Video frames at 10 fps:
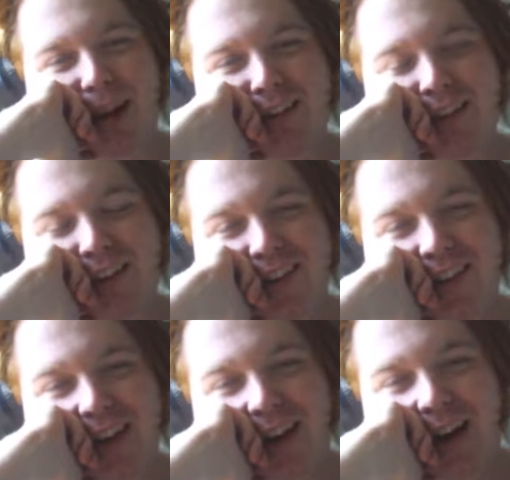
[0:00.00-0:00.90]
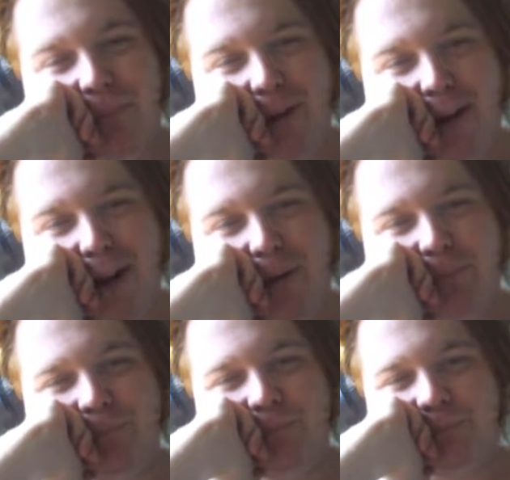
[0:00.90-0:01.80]
this. But
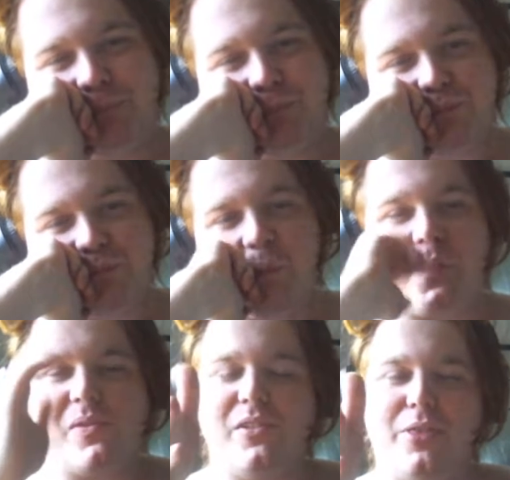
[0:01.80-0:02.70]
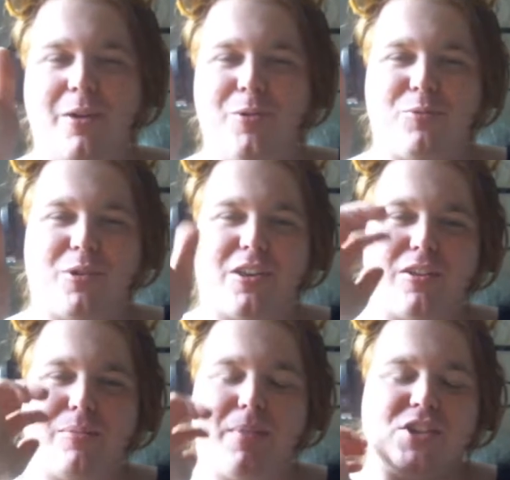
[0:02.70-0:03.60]
that was one of
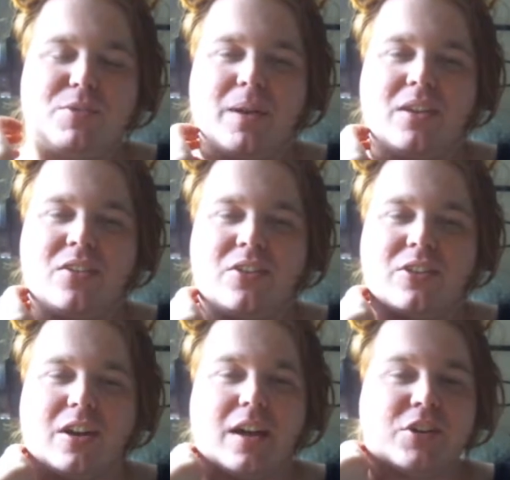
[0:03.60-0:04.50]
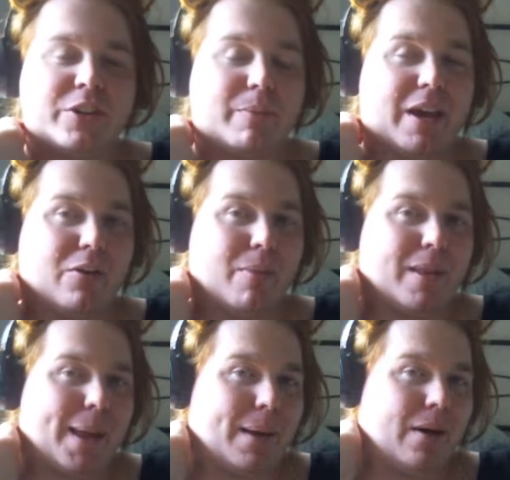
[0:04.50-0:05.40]
the major pieces that I actually made on
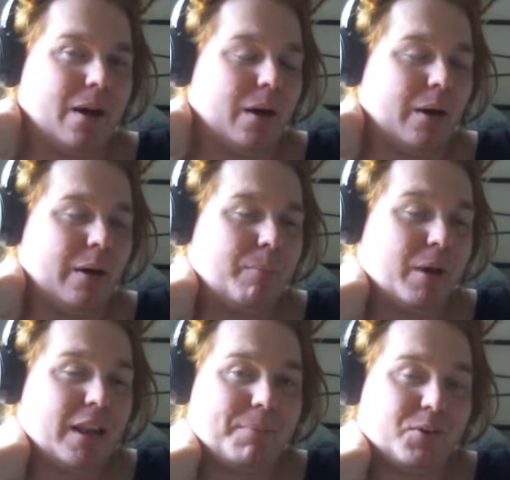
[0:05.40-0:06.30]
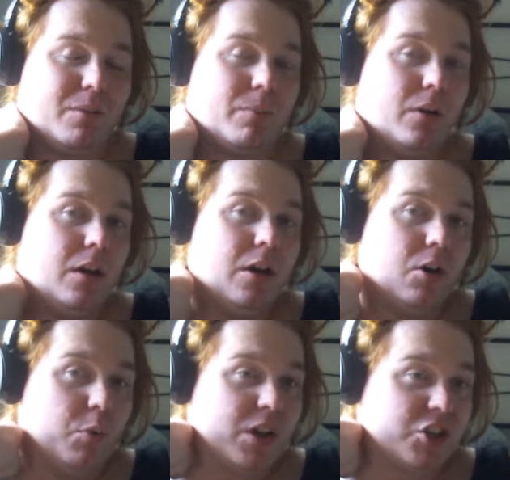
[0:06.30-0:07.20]
my laptop,
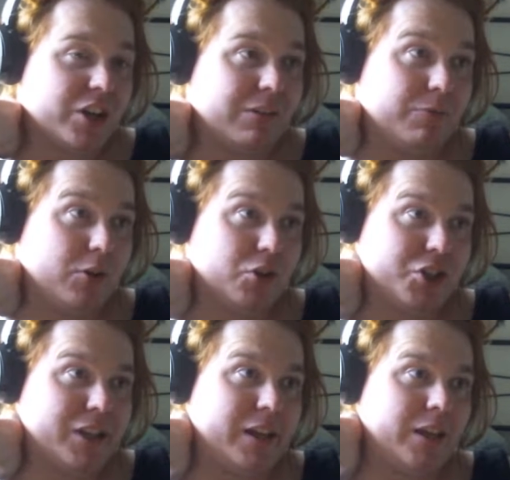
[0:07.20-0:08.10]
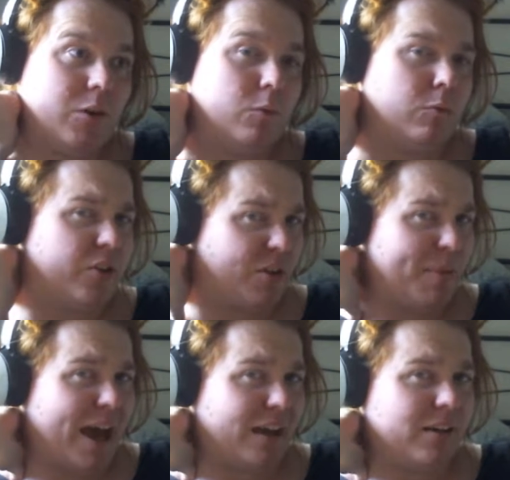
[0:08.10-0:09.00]
which unfortunately was a
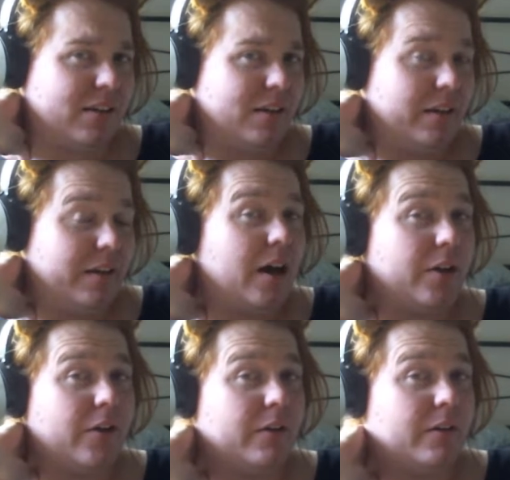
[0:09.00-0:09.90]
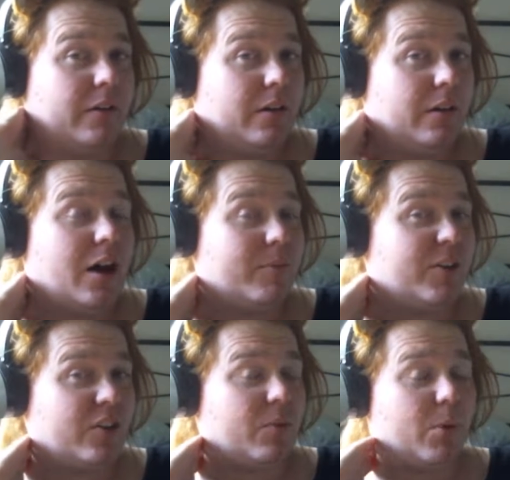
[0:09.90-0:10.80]
Mac. I know, I'm
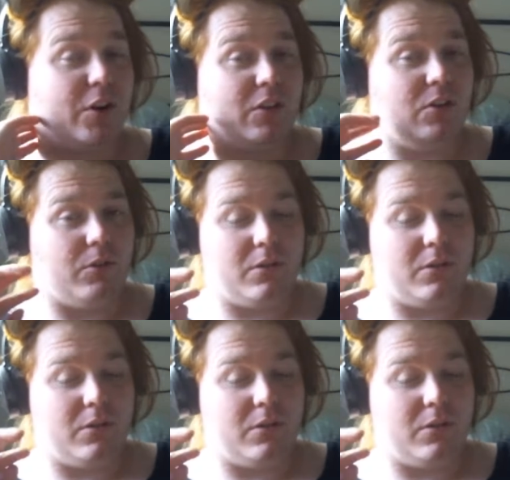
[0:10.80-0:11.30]
disappointed too.